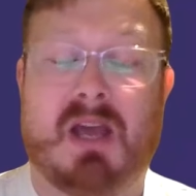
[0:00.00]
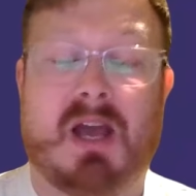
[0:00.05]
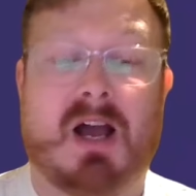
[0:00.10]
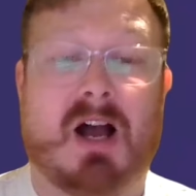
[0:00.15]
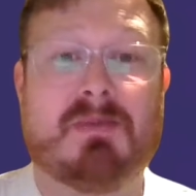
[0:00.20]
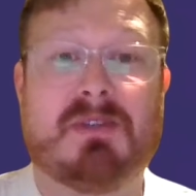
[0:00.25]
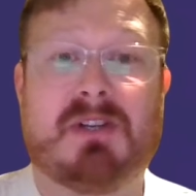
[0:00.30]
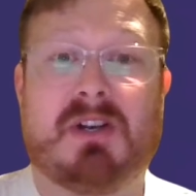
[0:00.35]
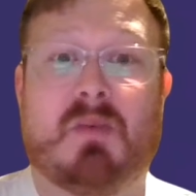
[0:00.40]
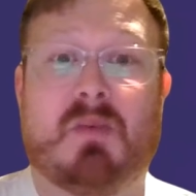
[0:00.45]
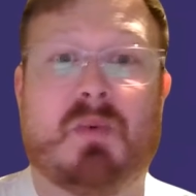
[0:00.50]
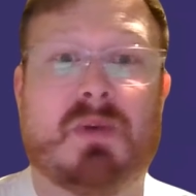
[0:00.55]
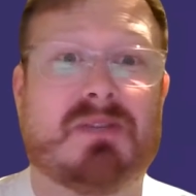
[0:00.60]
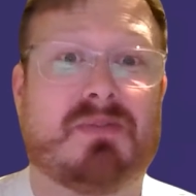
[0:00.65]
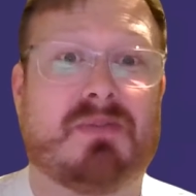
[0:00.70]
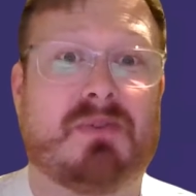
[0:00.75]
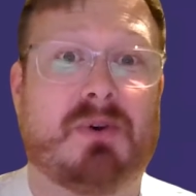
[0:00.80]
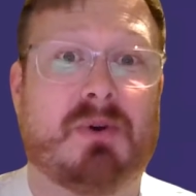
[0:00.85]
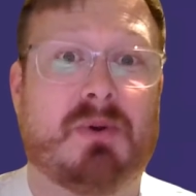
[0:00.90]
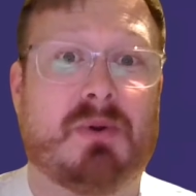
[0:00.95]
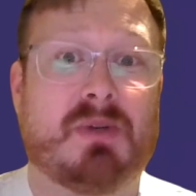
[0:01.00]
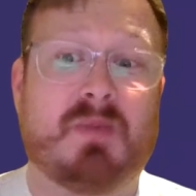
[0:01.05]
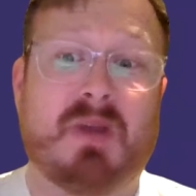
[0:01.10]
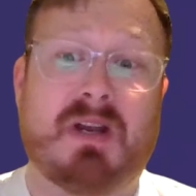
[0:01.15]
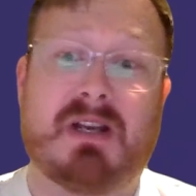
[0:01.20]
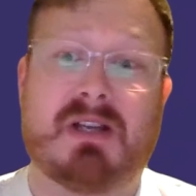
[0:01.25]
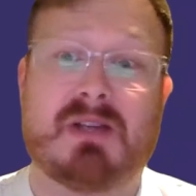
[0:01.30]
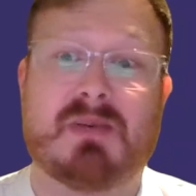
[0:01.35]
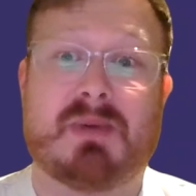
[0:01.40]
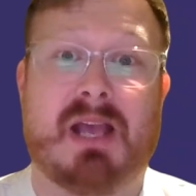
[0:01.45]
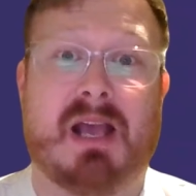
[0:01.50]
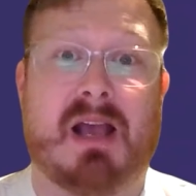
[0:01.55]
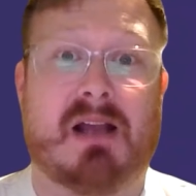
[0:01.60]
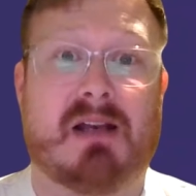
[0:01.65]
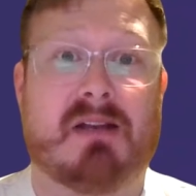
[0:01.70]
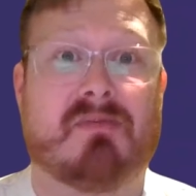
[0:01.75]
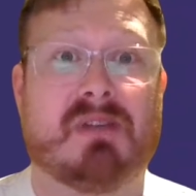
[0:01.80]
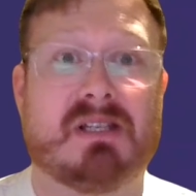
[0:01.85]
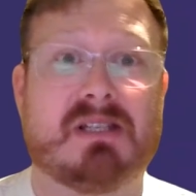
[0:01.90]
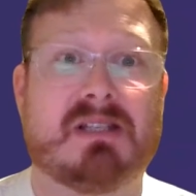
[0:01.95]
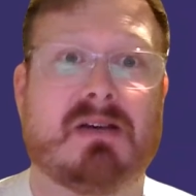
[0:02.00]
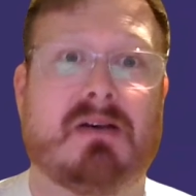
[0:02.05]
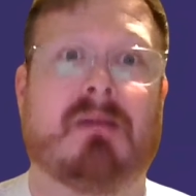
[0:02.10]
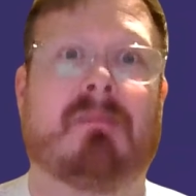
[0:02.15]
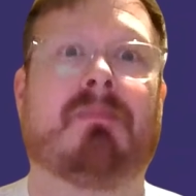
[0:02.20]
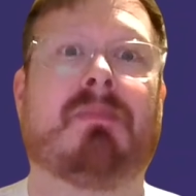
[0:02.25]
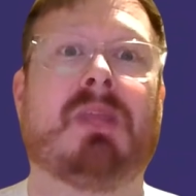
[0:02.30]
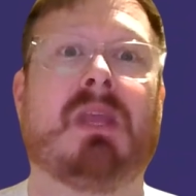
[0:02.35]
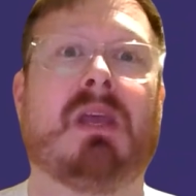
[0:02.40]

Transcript: I'm just going to whiz through as many as we can in this time.